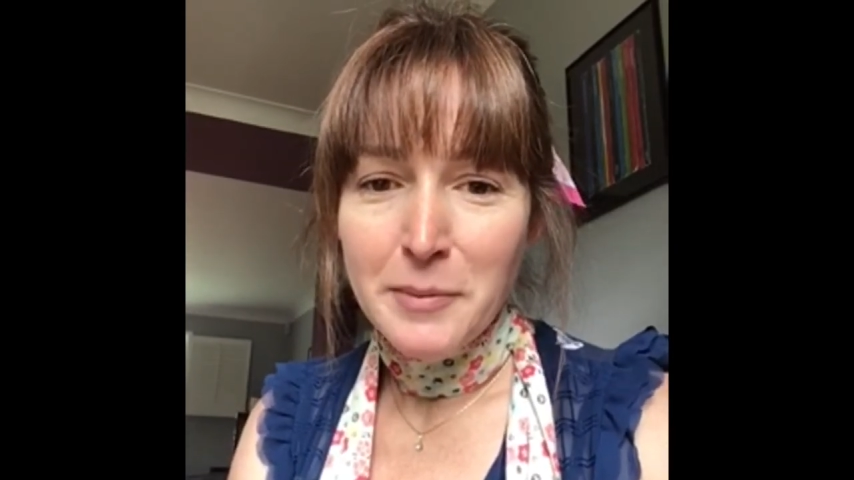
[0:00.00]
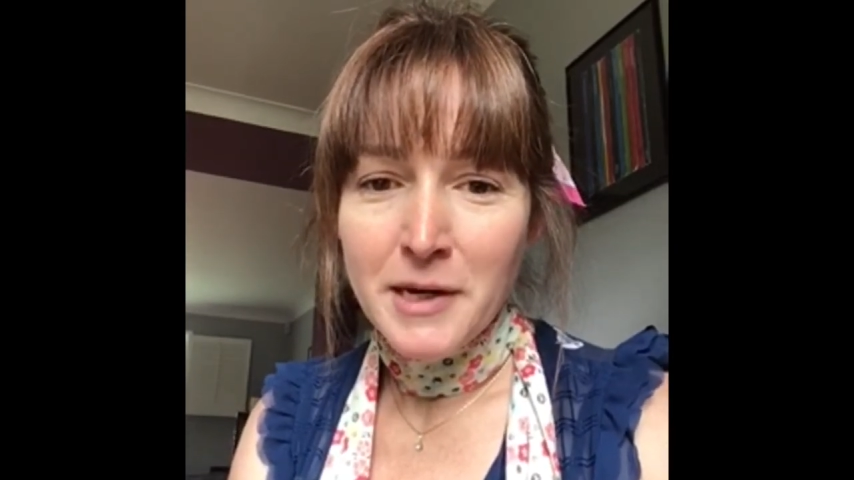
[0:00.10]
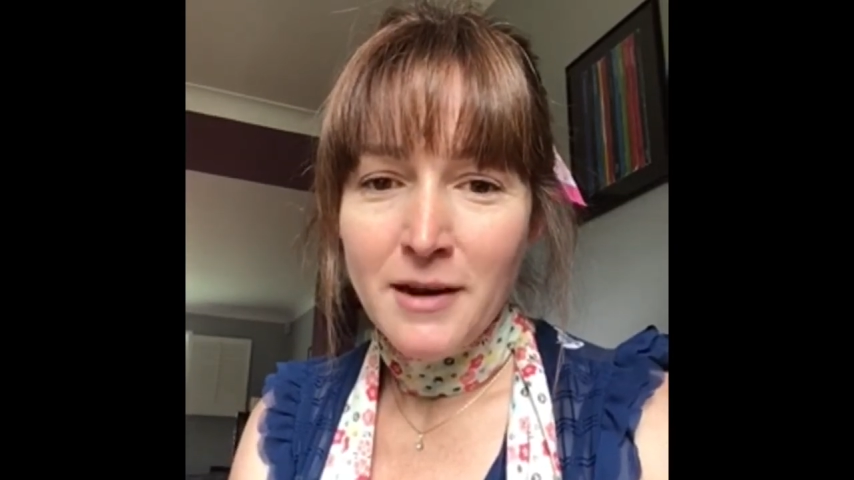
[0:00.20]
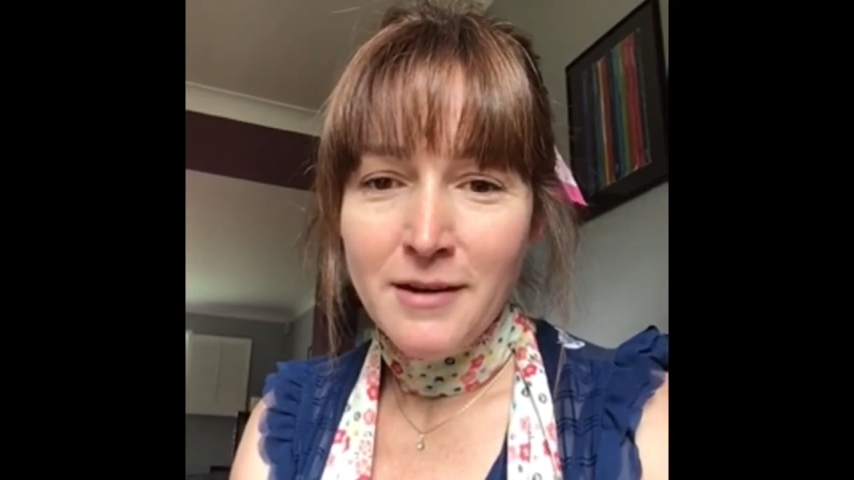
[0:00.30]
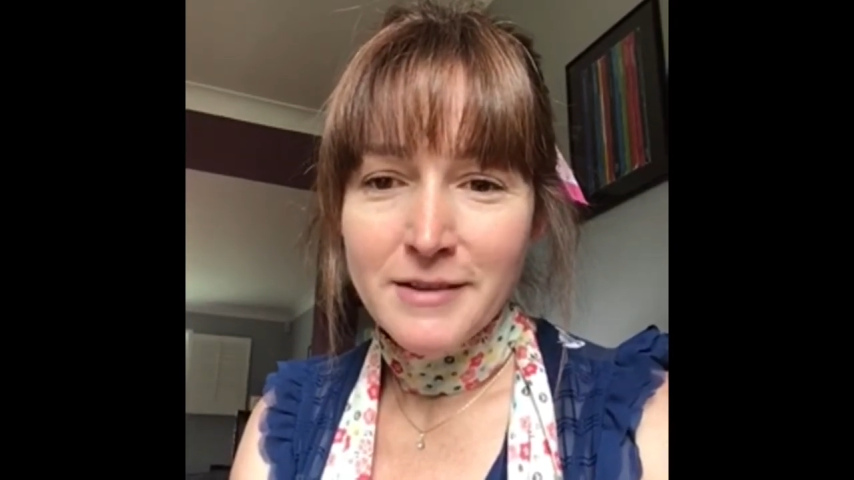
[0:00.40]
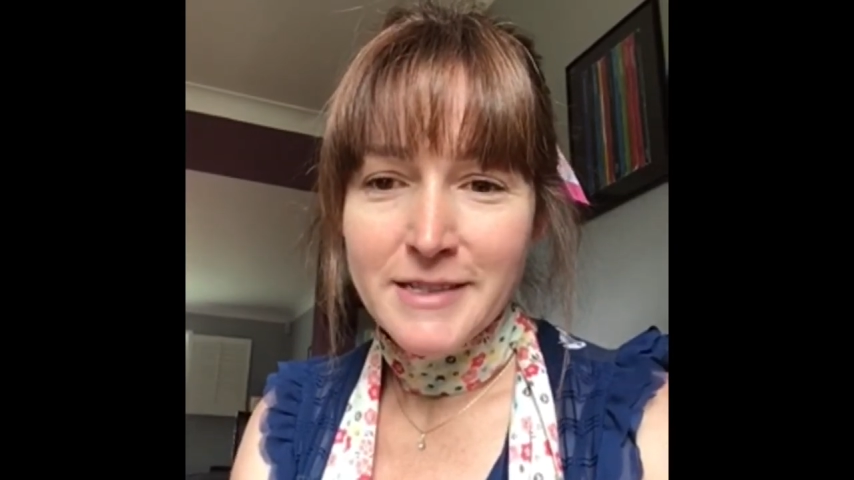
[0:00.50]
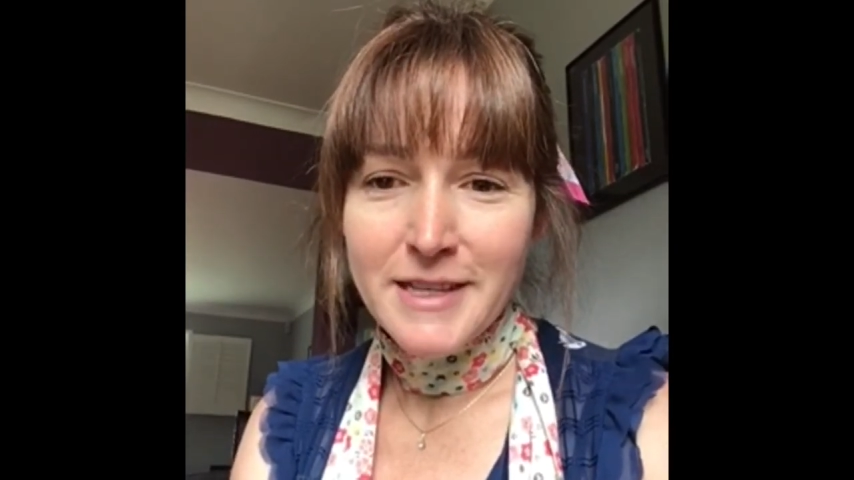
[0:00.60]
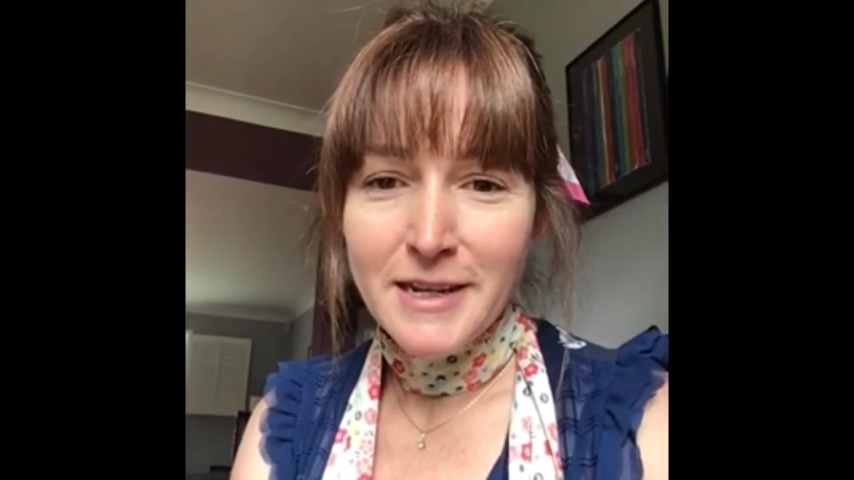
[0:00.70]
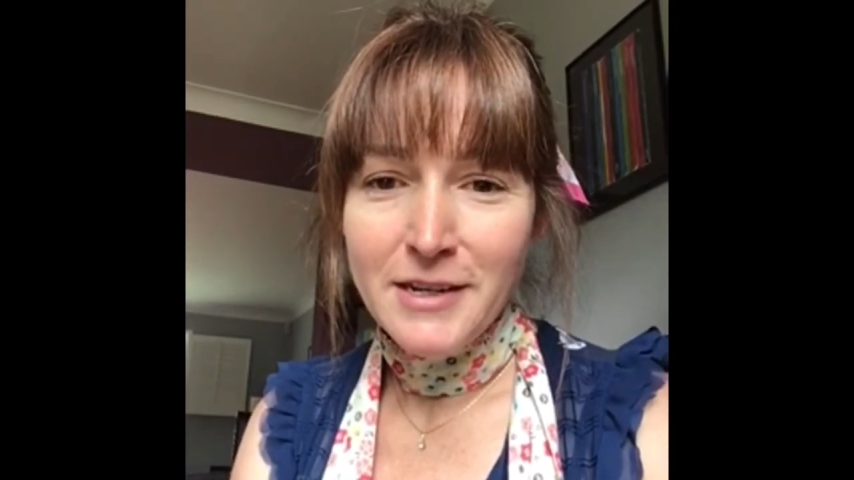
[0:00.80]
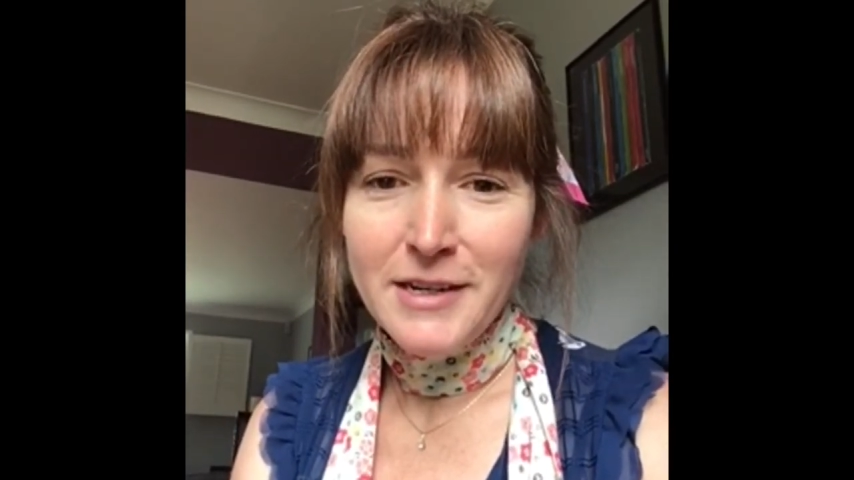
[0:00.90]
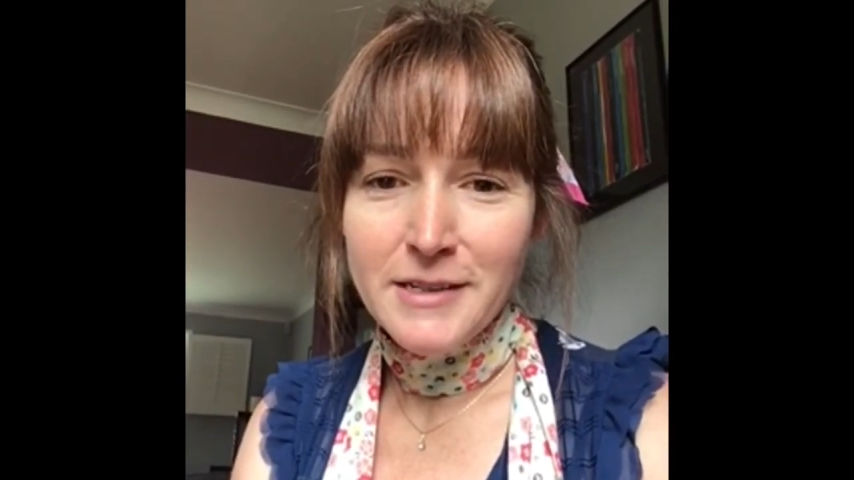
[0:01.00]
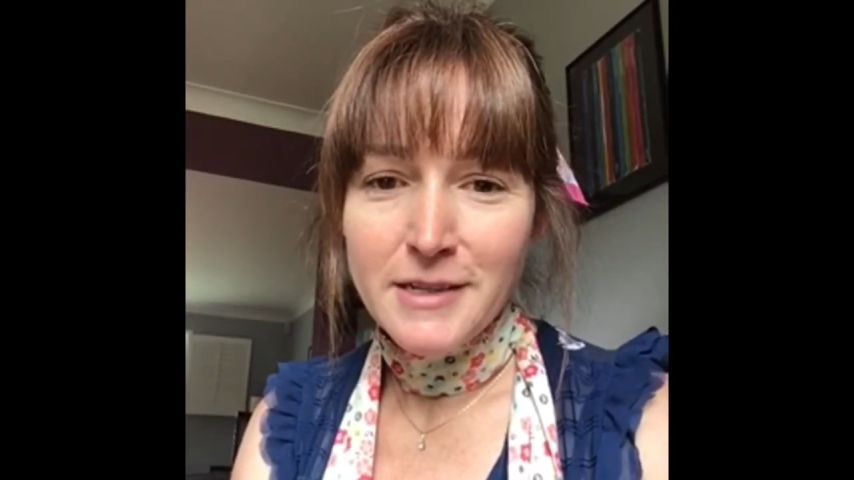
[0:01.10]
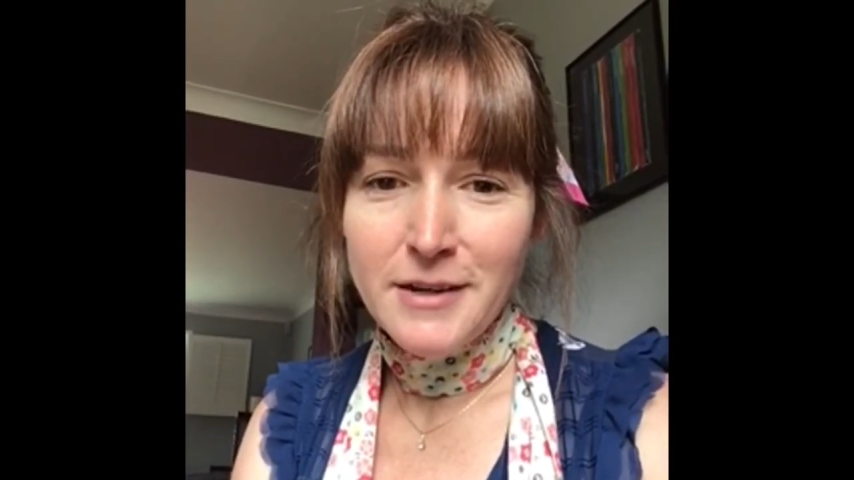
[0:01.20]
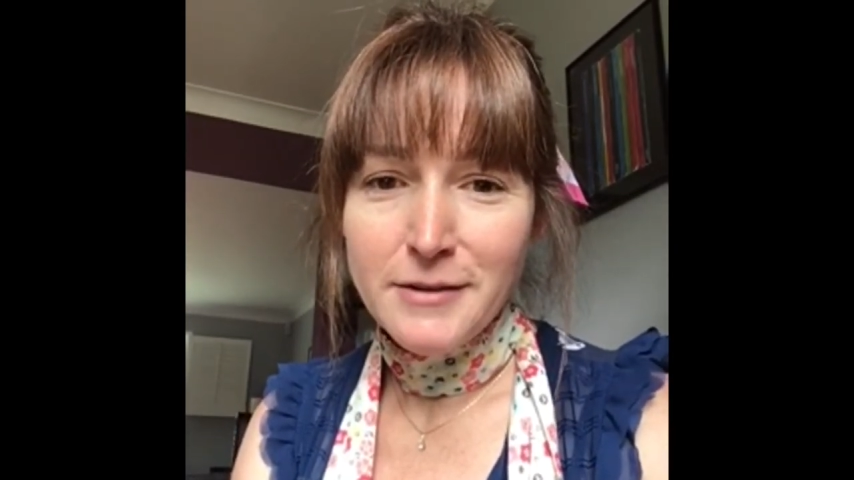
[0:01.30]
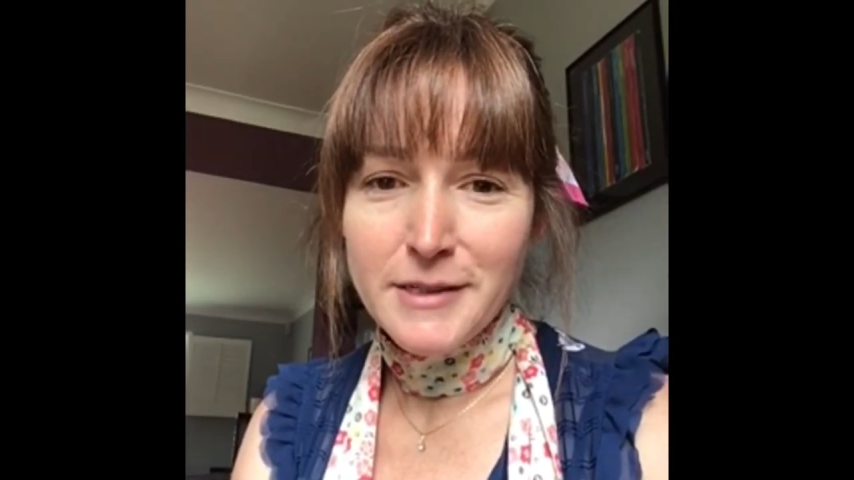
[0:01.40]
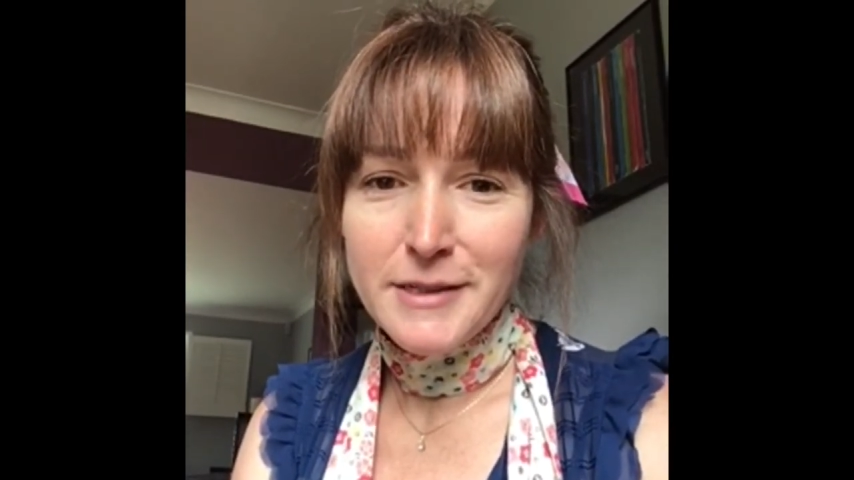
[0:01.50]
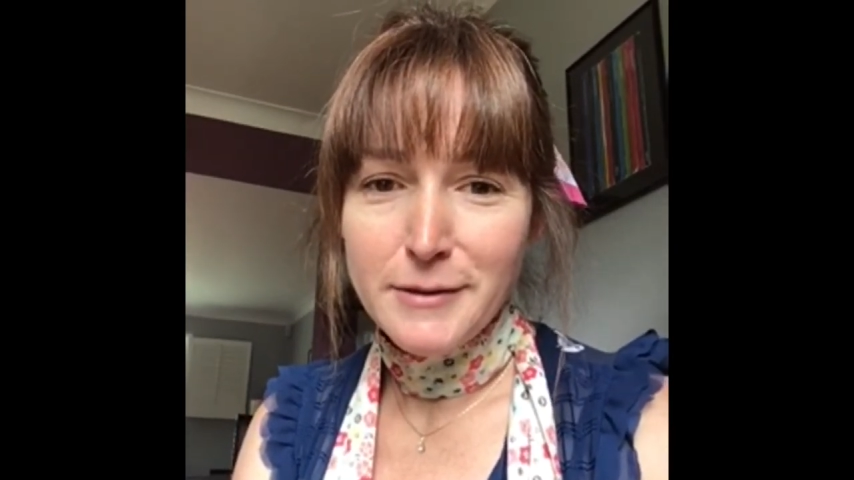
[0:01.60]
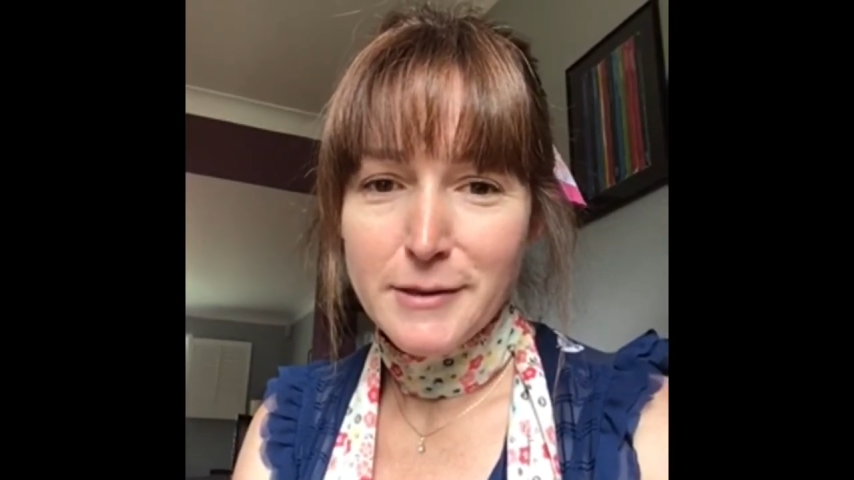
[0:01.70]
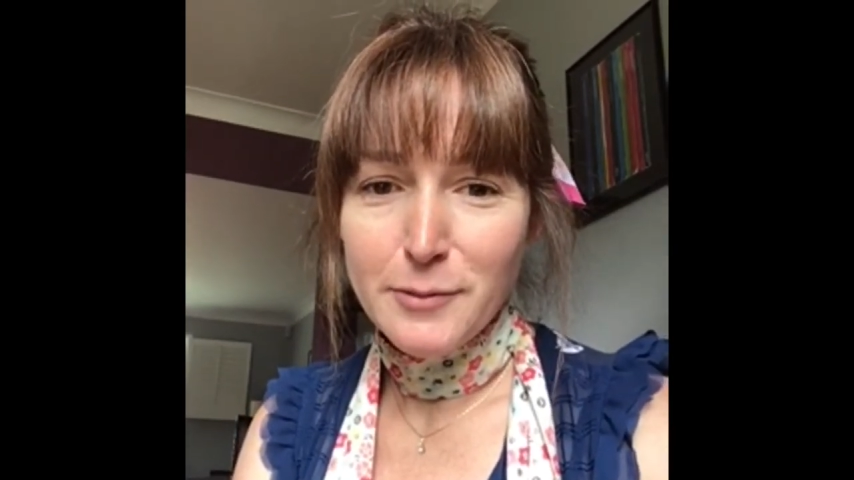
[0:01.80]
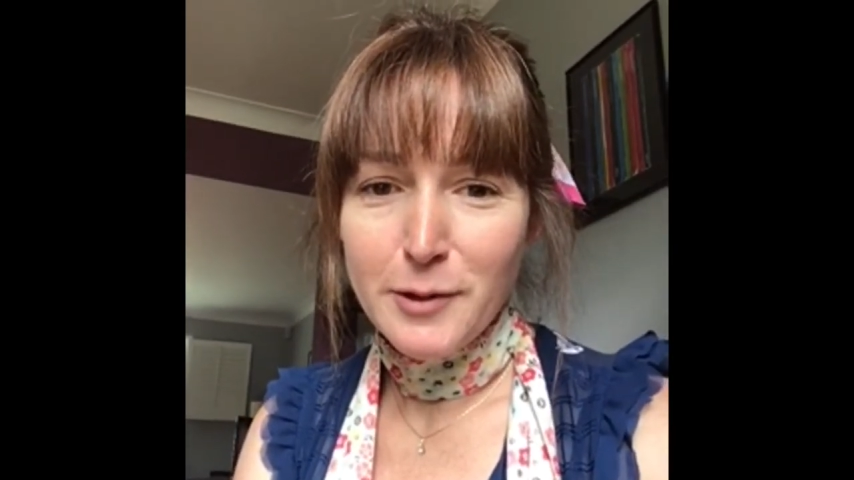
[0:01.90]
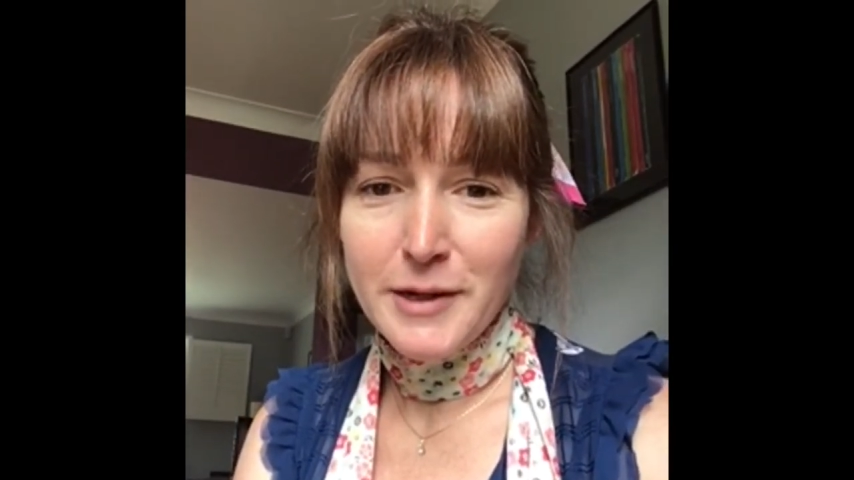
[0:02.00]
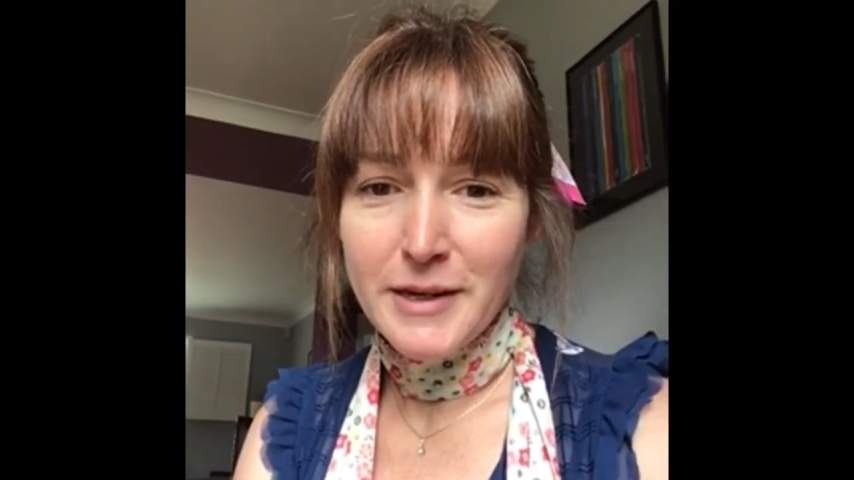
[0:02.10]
along to the Learning Zone to do some work,